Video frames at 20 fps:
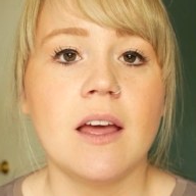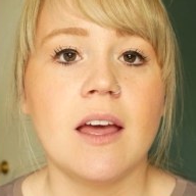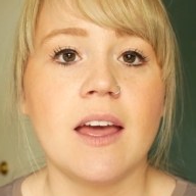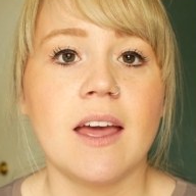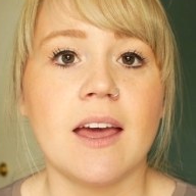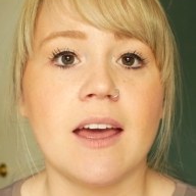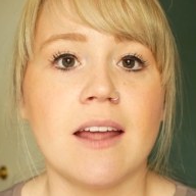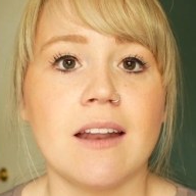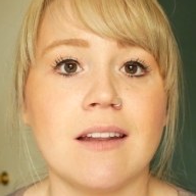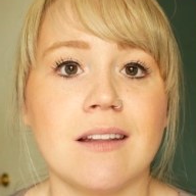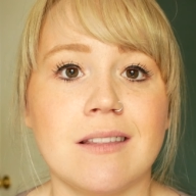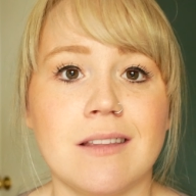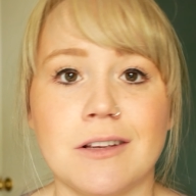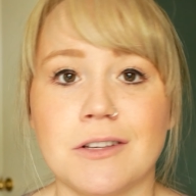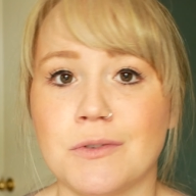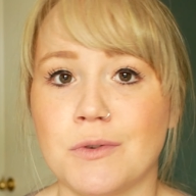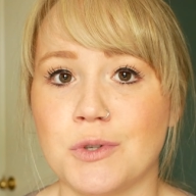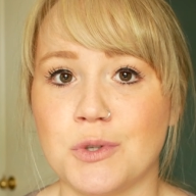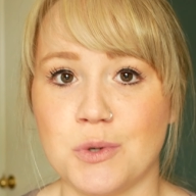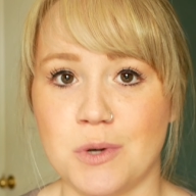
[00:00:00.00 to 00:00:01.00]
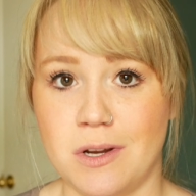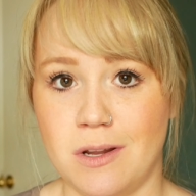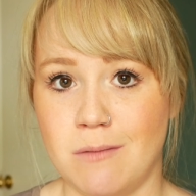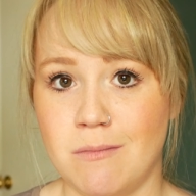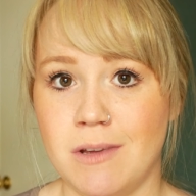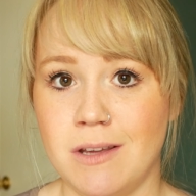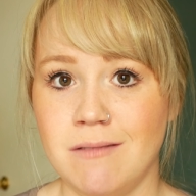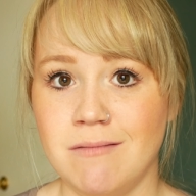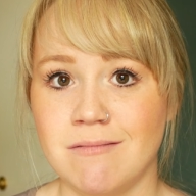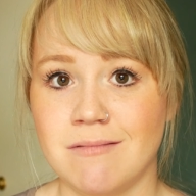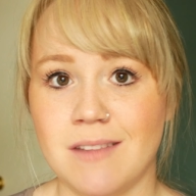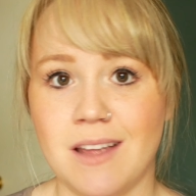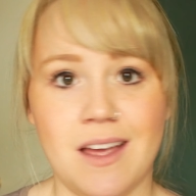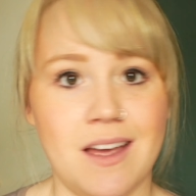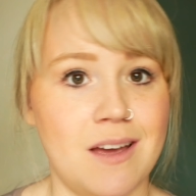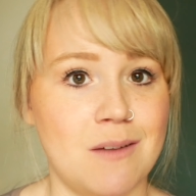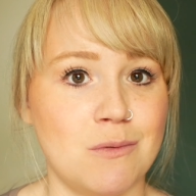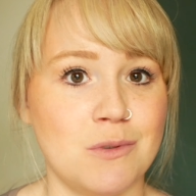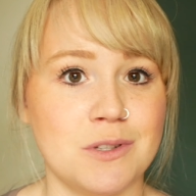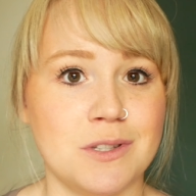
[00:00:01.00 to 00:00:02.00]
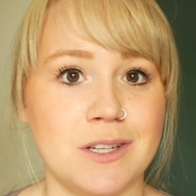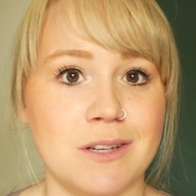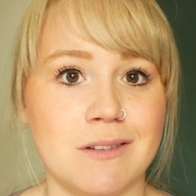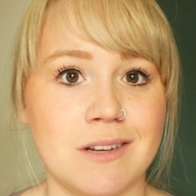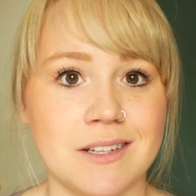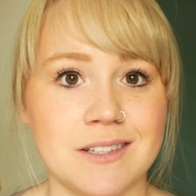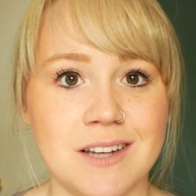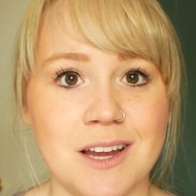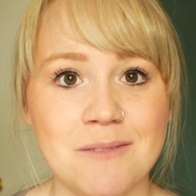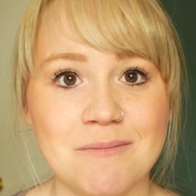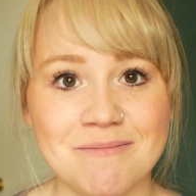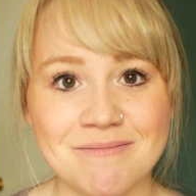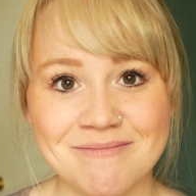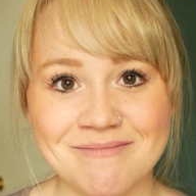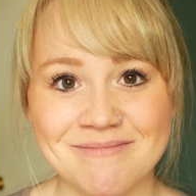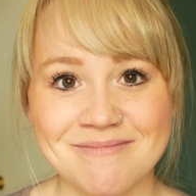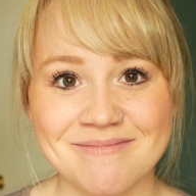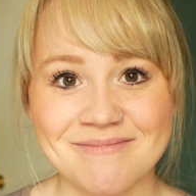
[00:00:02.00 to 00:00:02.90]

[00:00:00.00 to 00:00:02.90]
And thanks for joining me, and we'll see you next time.